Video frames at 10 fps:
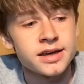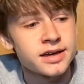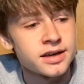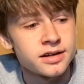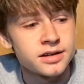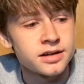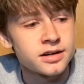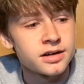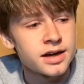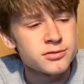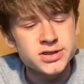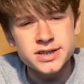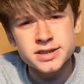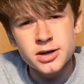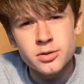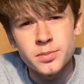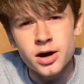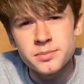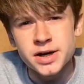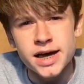And ever since they were
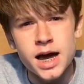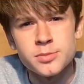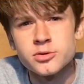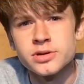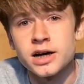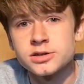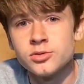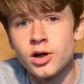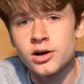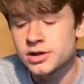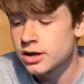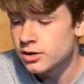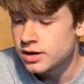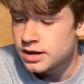bought by Apple not too long ago,